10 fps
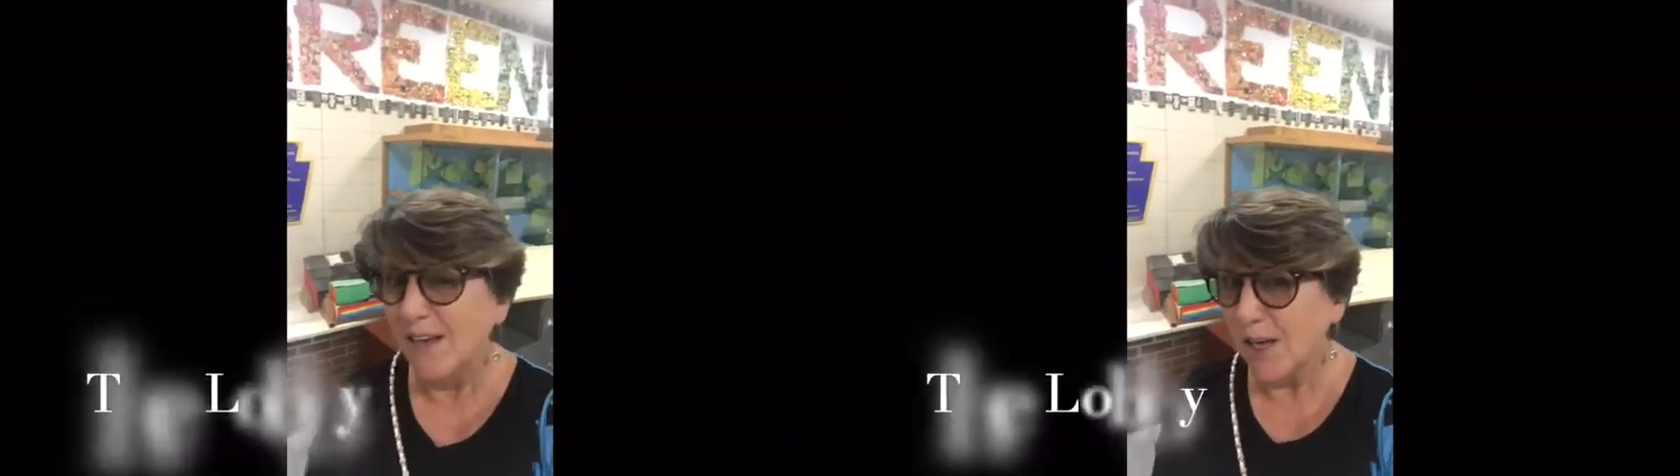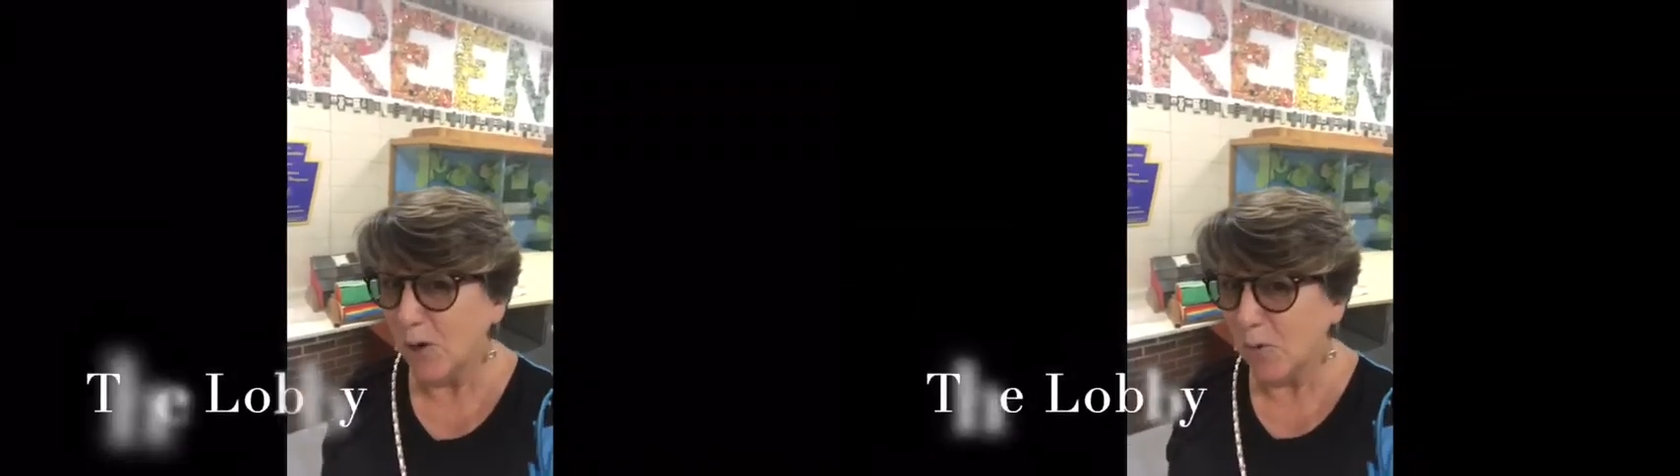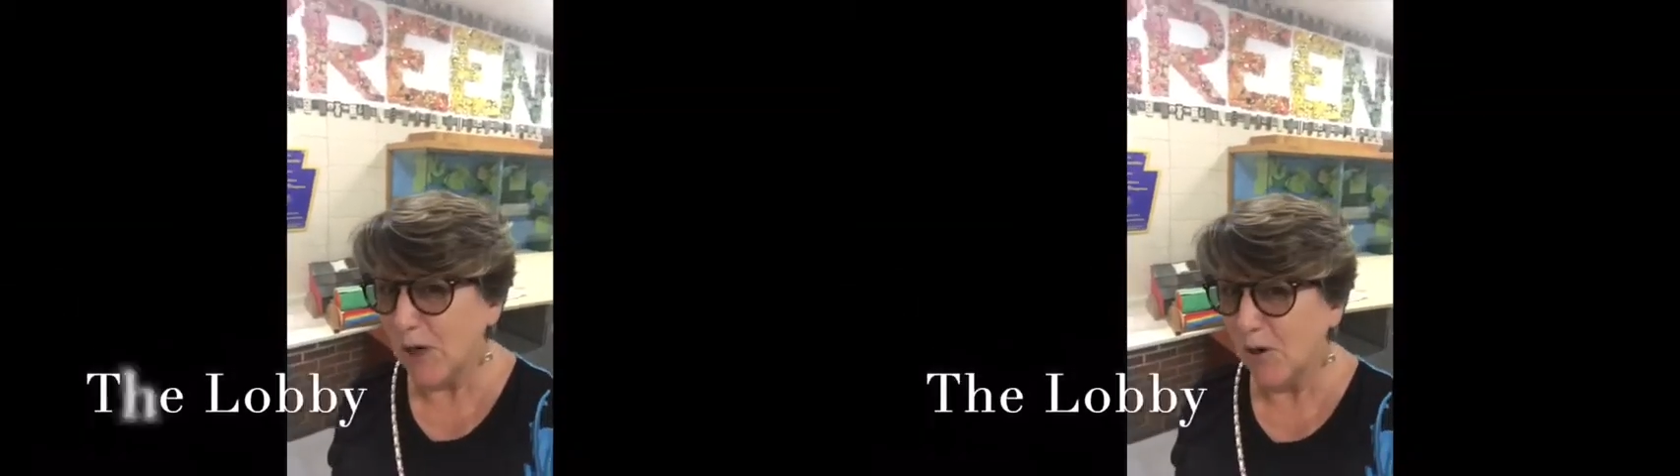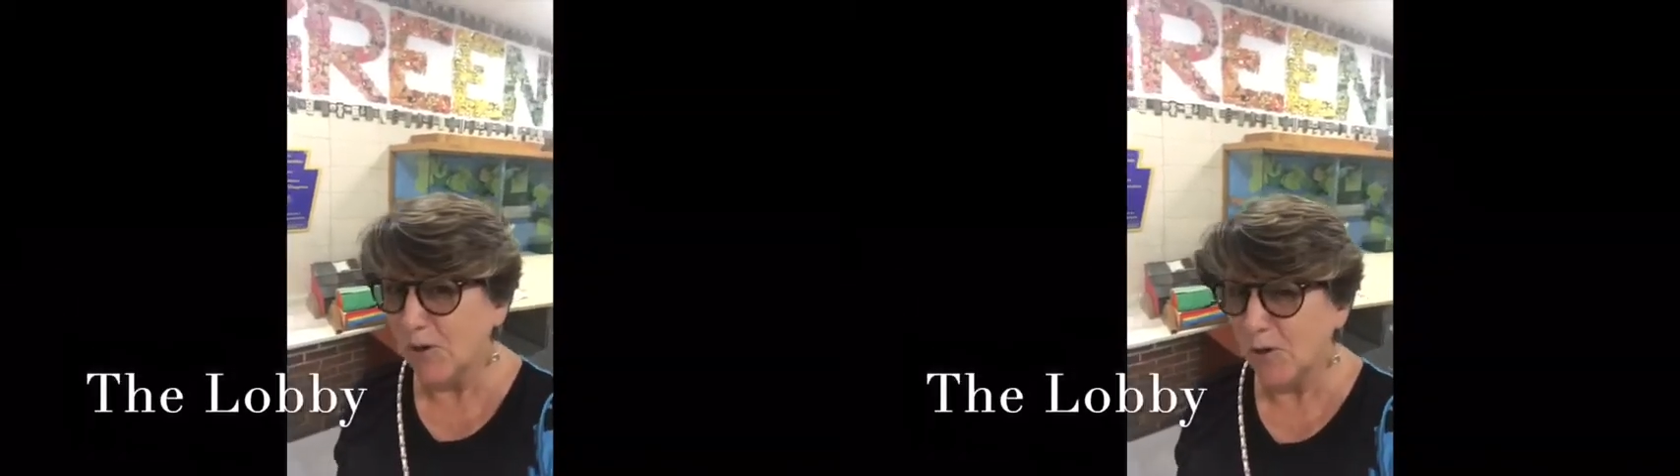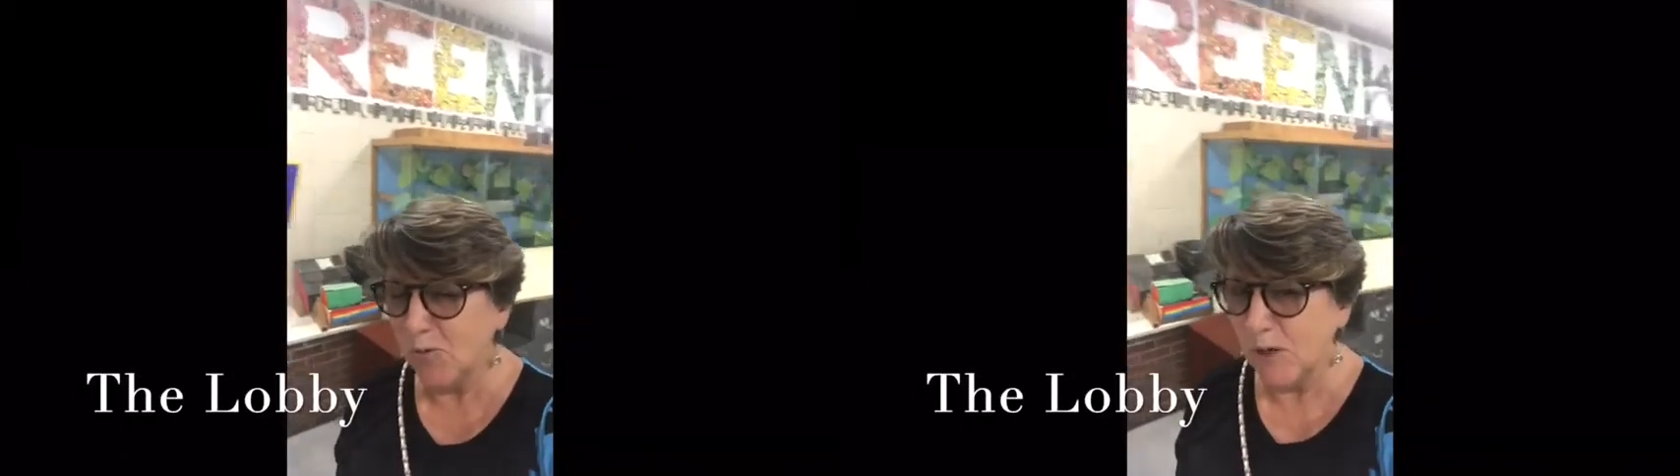Here we are in
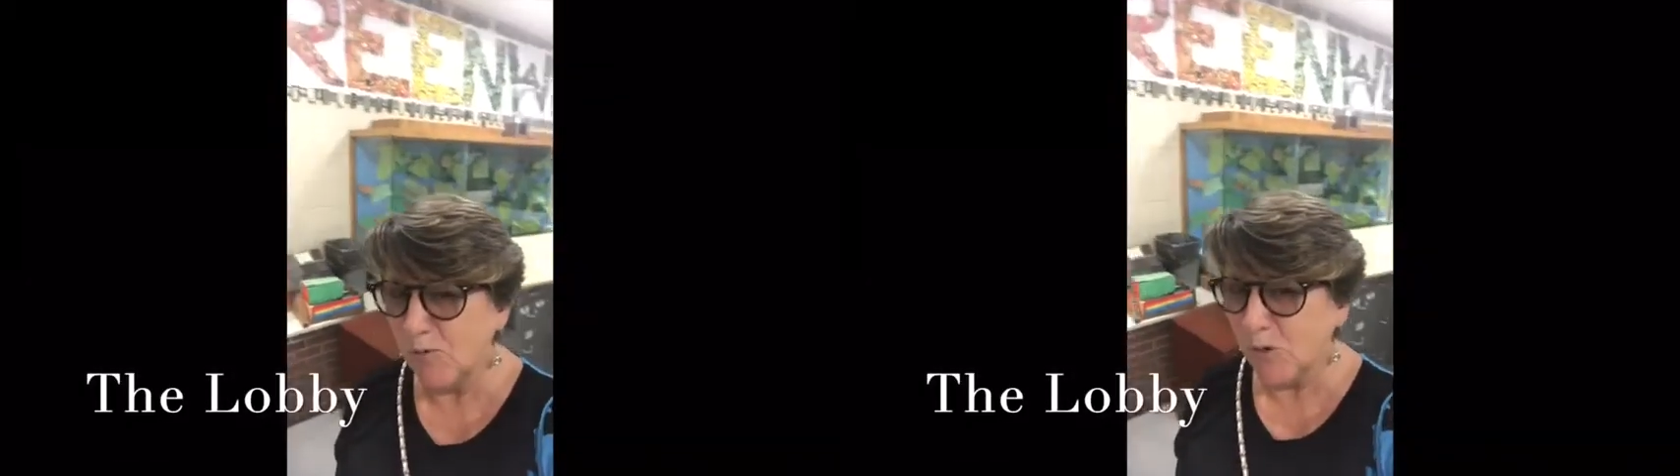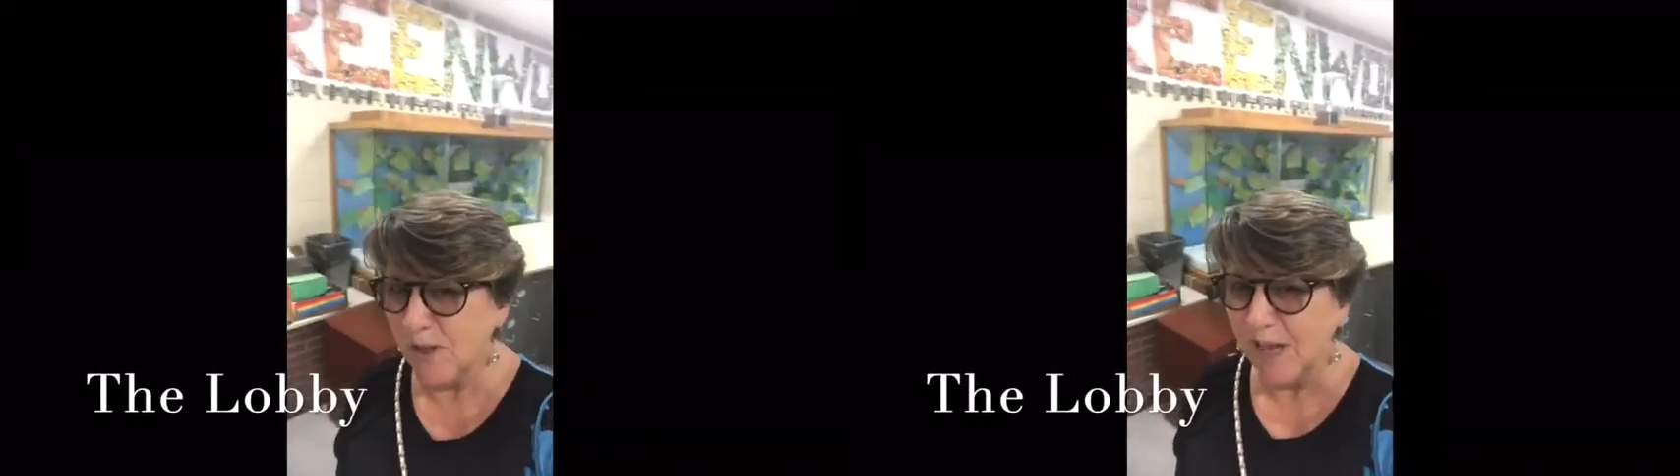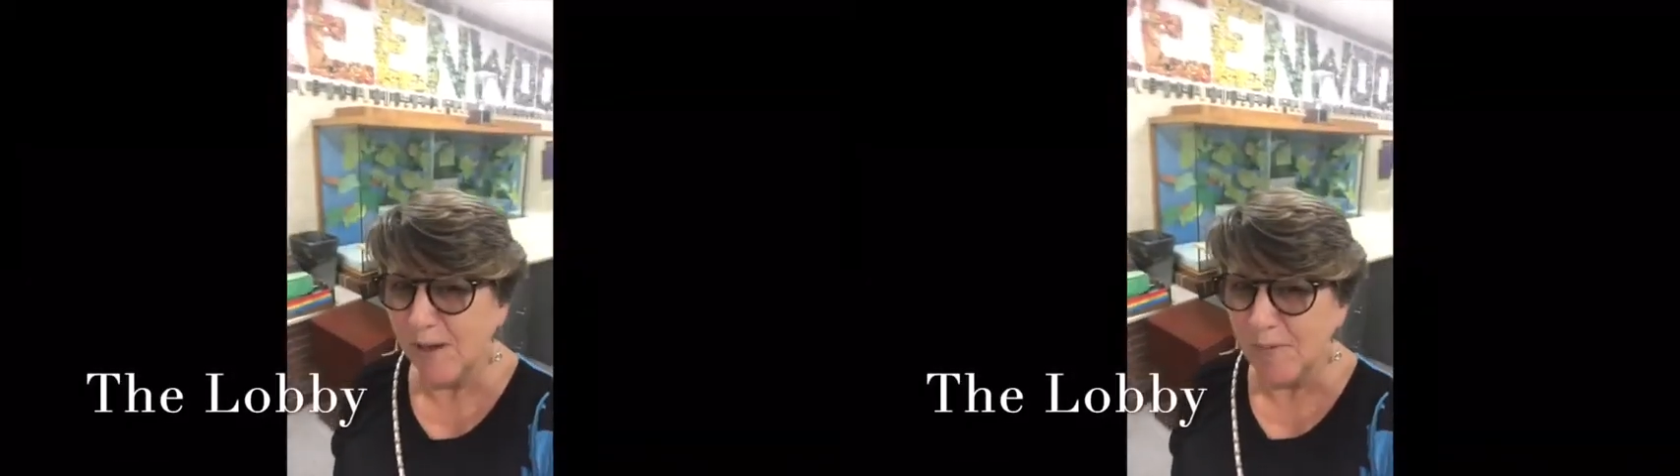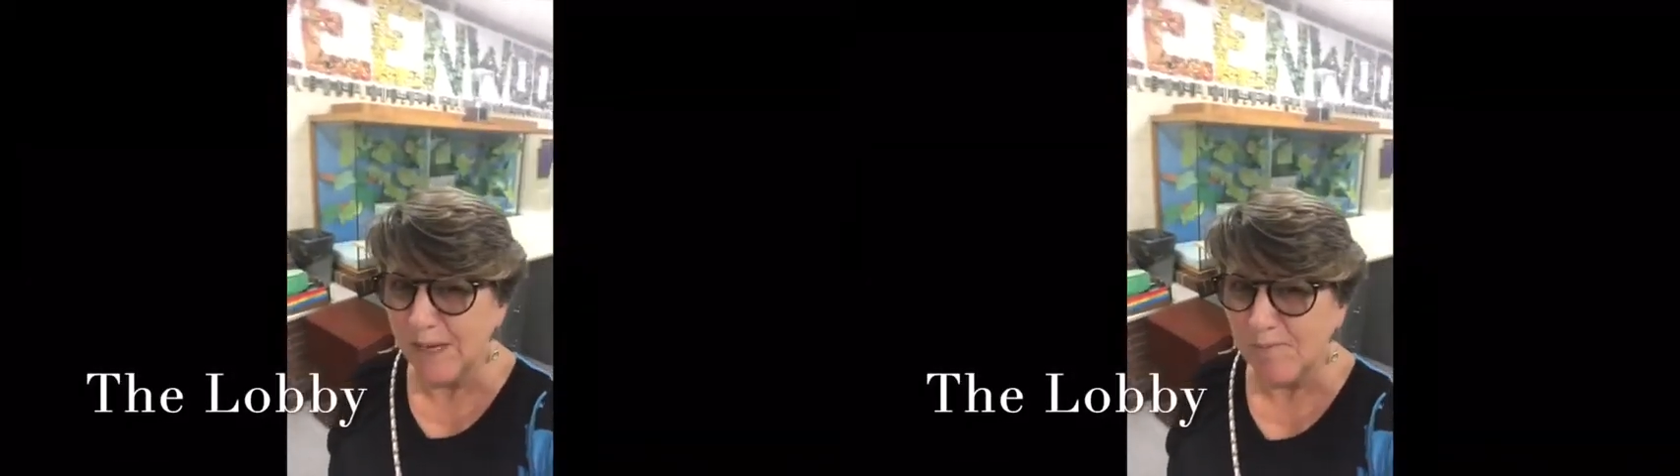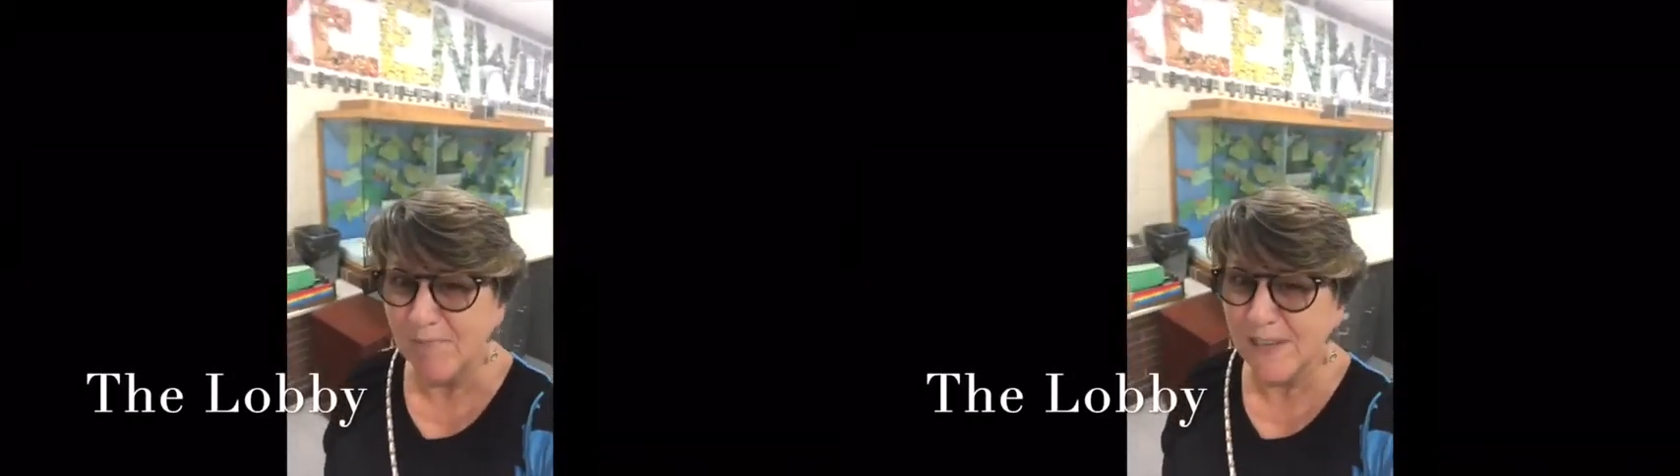the Greenwood lobby.